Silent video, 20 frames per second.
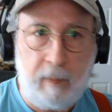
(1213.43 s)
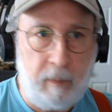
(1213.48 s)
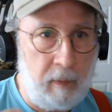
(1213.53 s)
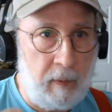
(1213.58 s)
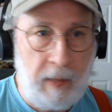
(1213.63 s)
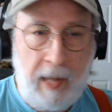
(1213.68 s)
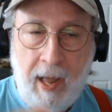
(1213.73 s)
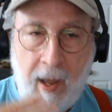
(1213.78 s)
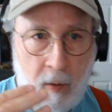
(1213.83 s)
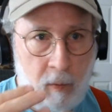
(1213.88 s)

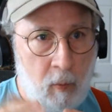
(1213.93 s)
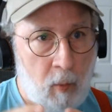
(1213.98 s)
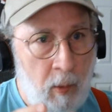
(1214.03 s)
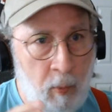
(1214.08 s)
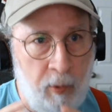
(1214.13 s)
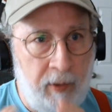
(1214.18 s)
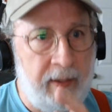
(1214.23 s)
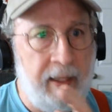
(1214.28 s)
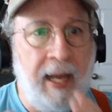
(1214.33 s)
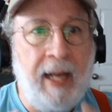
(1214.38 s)
How what
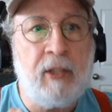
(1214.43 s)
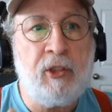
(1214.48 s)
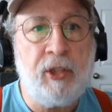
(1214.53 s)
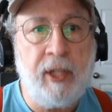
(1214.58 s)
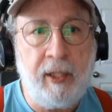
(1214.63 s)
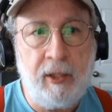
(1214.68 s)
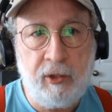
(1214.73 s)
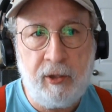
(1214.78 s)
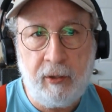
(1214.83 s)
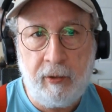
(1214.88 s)
would that
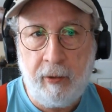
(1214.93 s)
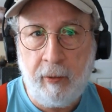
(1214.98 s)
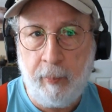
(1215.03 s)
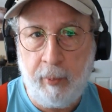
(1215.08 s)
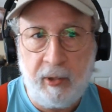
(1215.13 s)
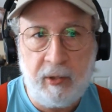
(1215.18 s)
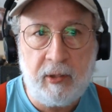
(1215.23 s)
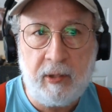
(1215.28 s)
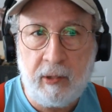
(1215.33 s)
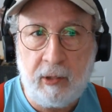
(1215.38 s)
change in your
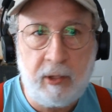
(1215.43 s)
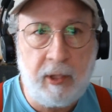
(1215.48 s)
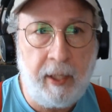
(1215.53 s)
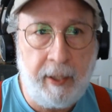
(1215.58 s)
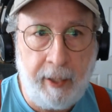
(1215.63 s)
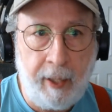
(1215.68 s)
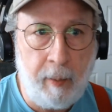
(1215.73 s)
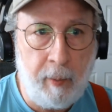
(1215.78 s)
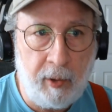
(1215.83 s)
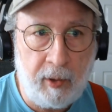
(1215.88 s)
business
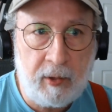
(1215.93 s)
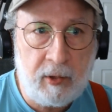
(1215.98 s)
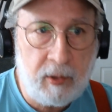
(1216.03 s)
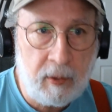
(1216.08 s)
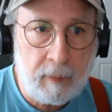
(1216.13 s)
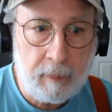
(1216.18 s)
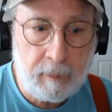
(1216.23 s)
dynamics?